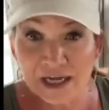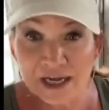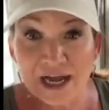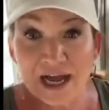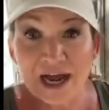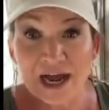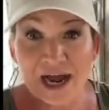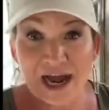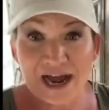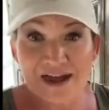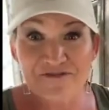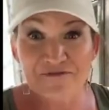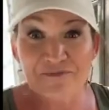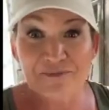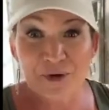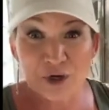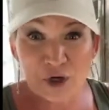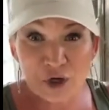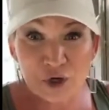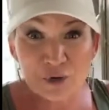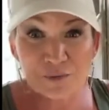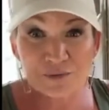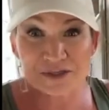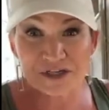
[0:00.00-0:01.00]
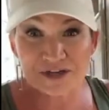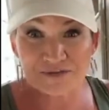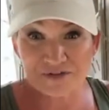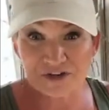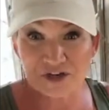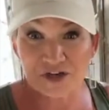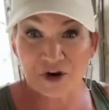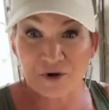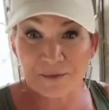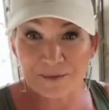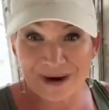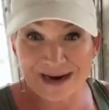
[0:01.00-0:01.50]
I've pooped. If you
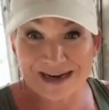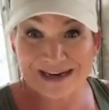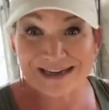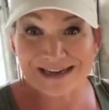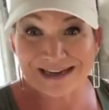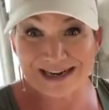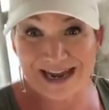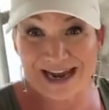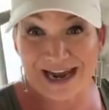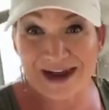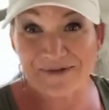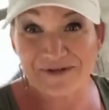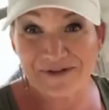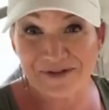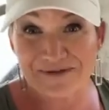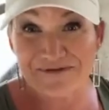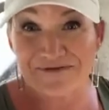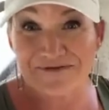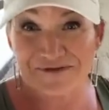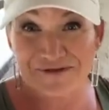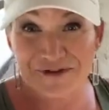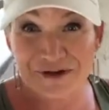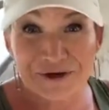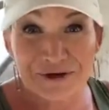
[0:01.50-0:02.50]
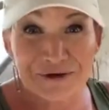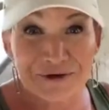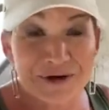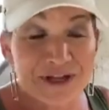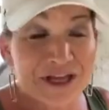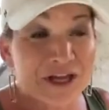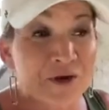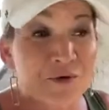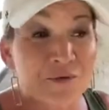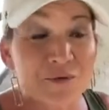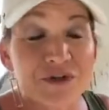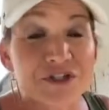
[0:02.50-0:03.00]
don't mind, could I have some food? It
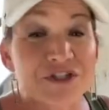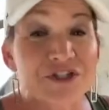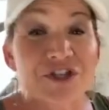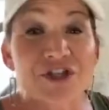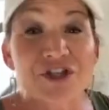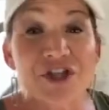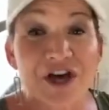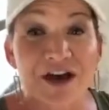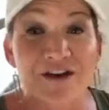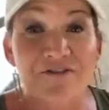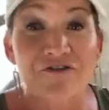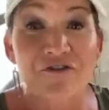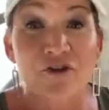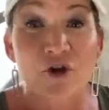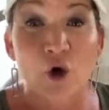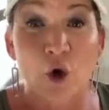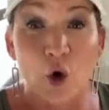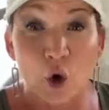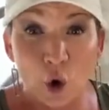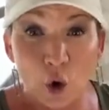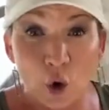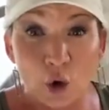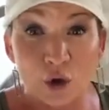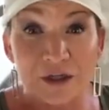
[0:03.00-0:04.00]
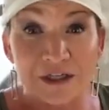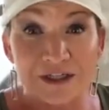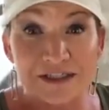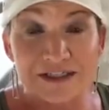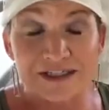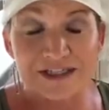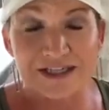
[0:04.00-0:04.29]
was the coolest